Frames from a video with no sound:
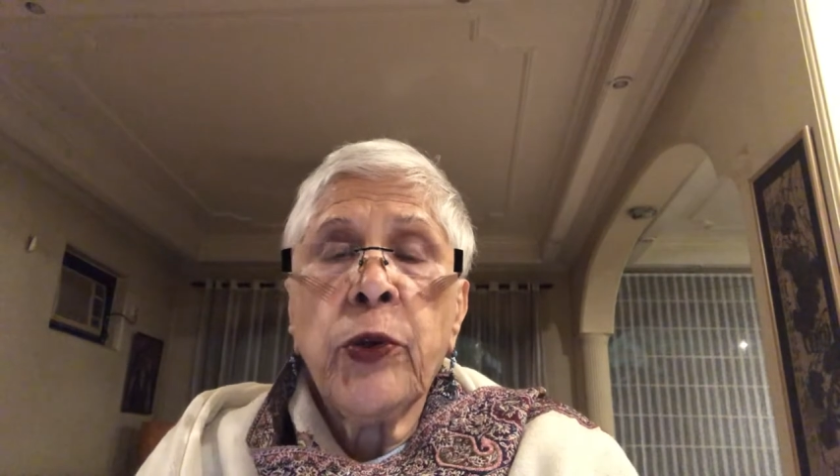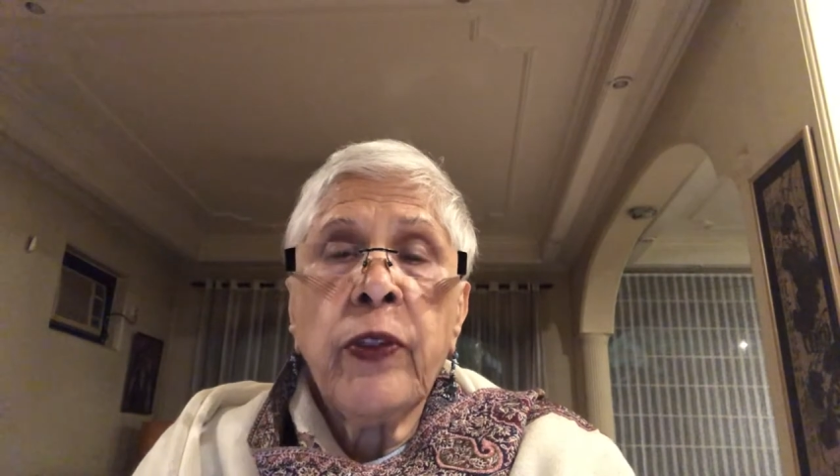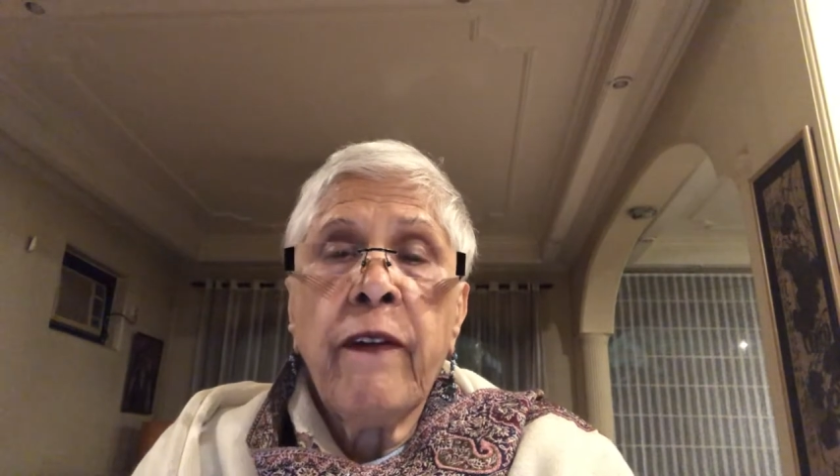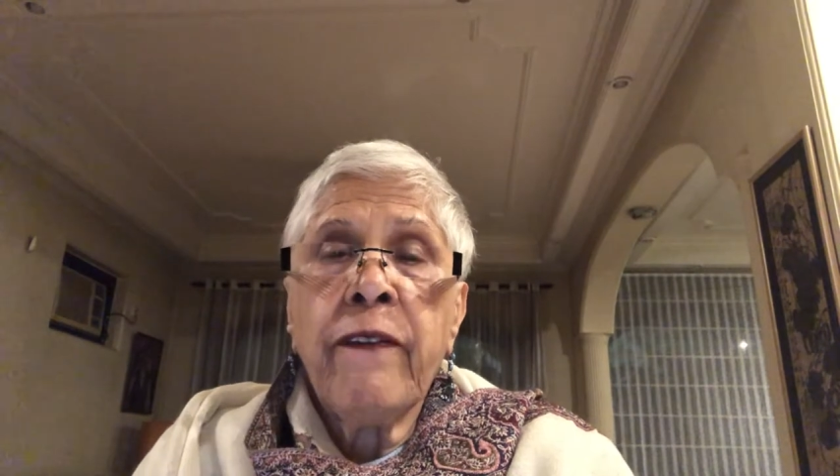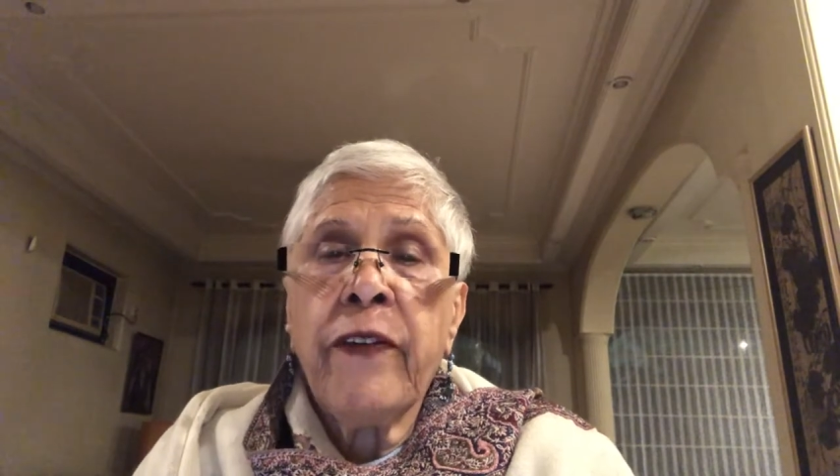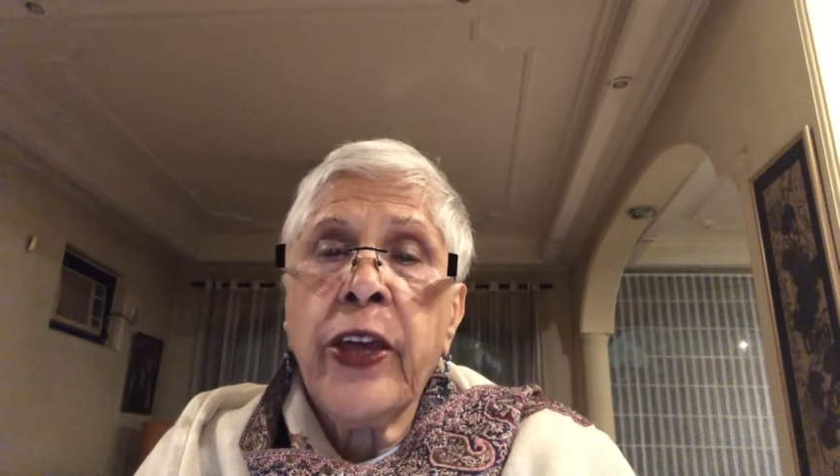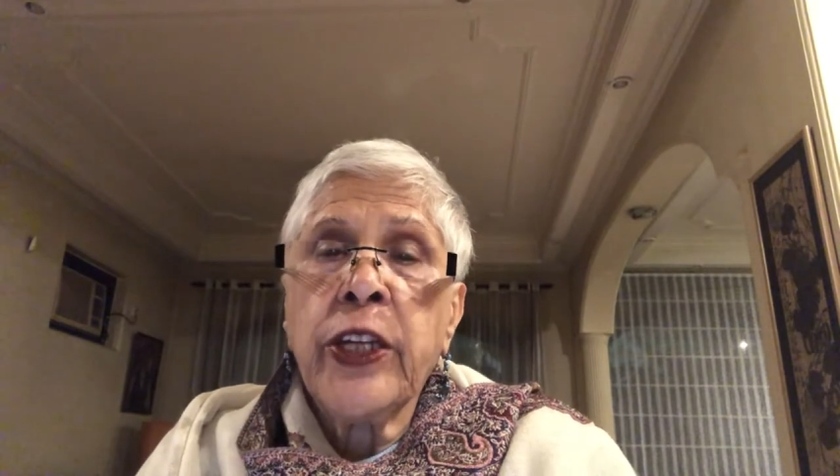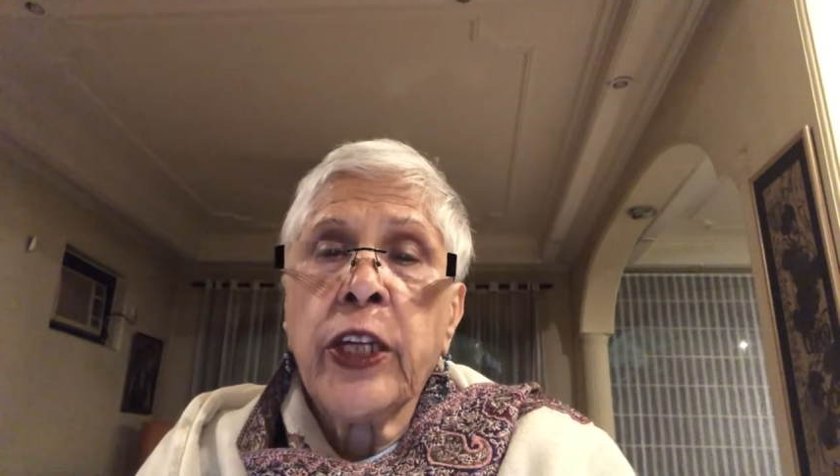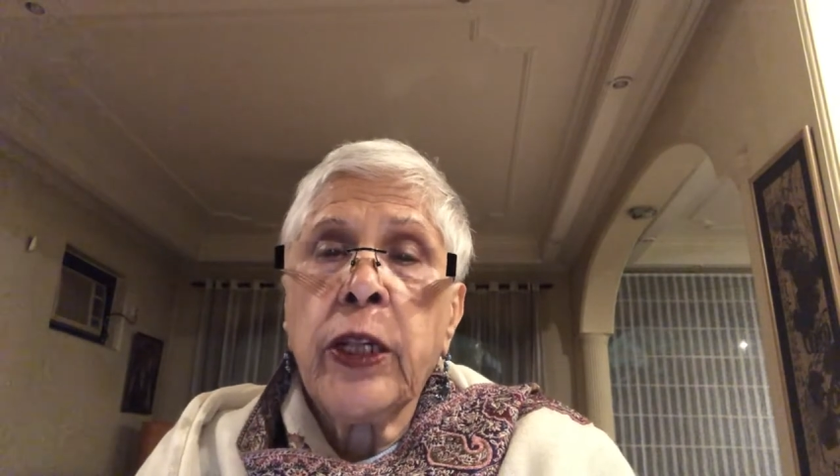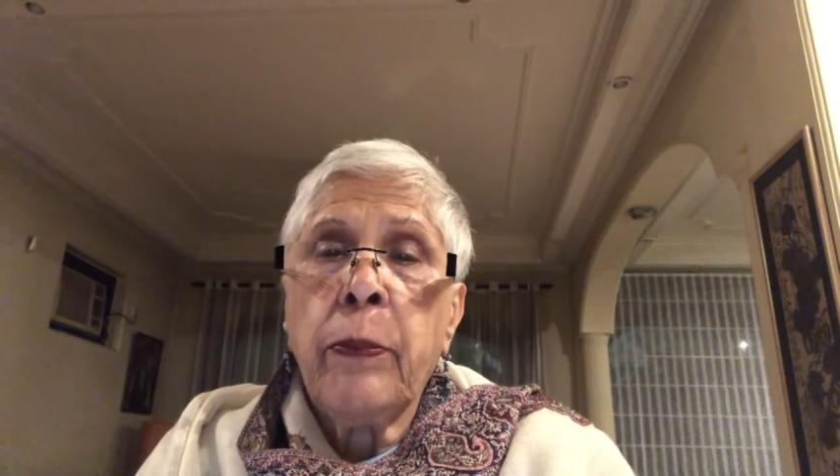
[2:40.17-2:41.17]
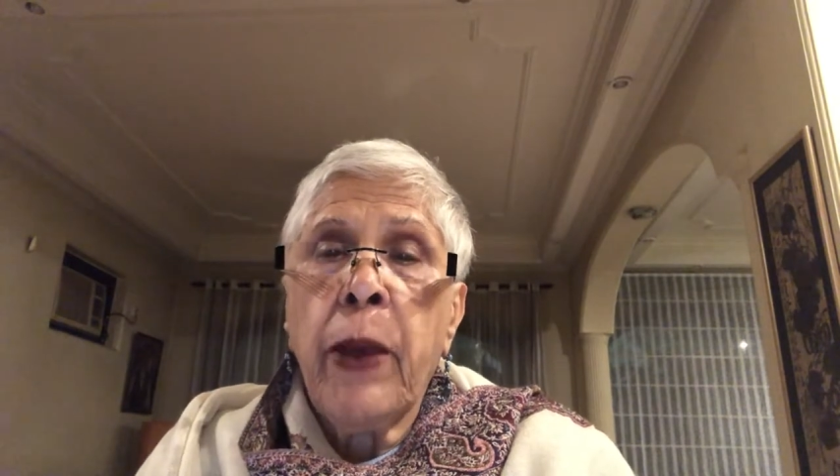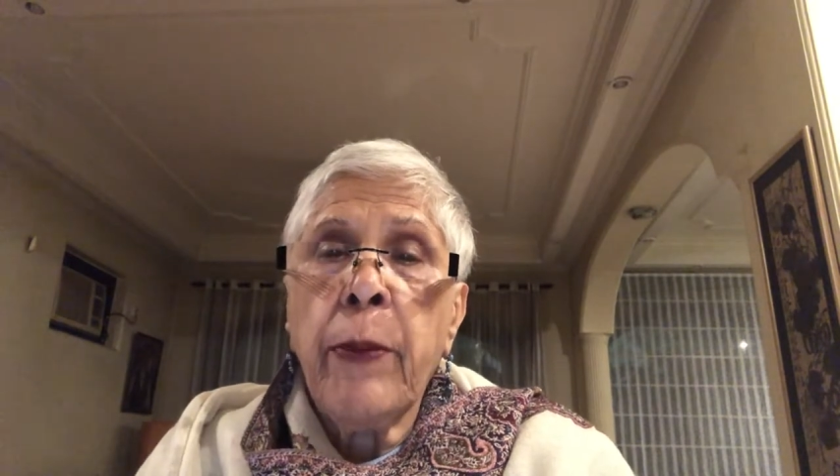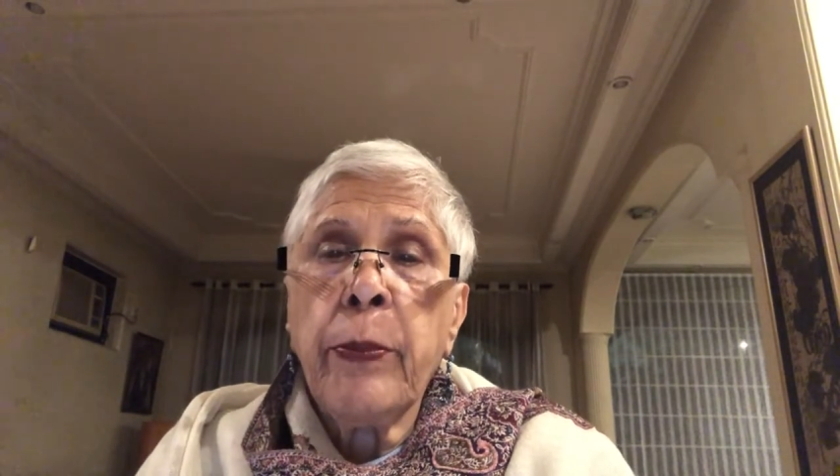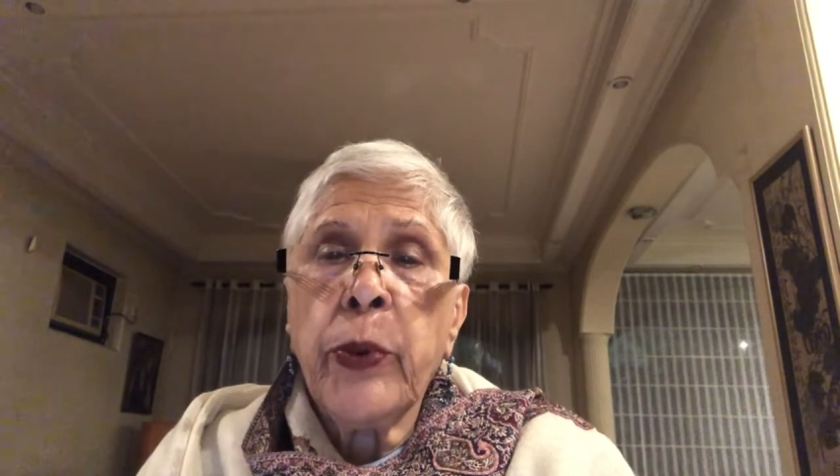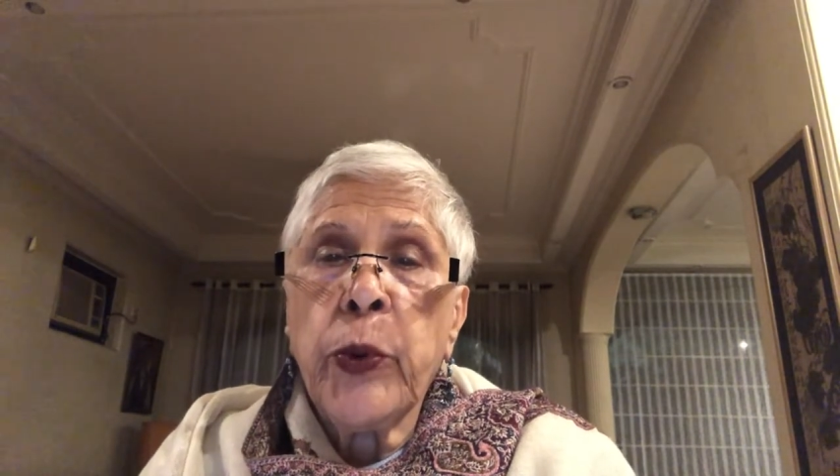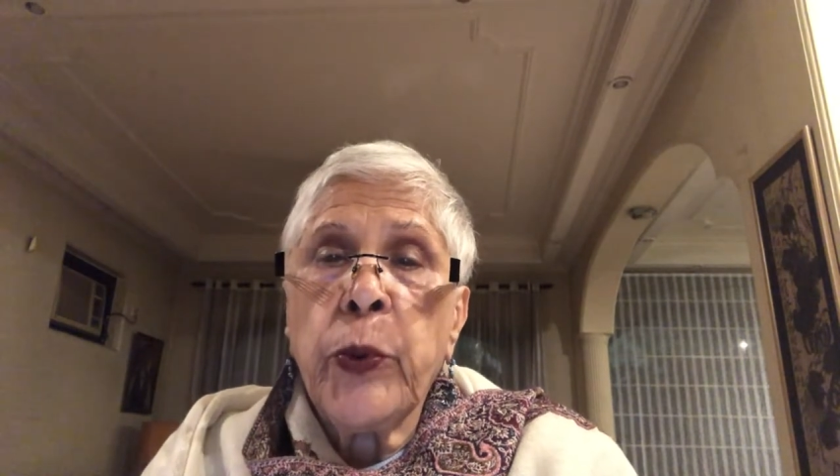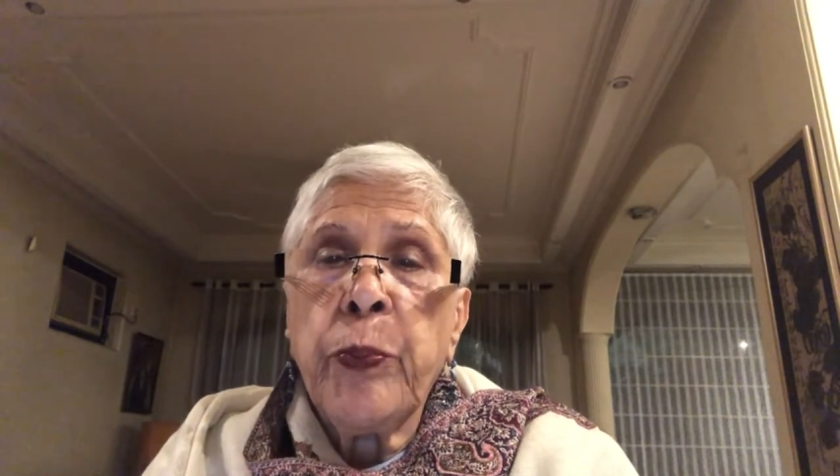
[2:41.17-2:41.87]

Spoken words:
on the vertical bamboo.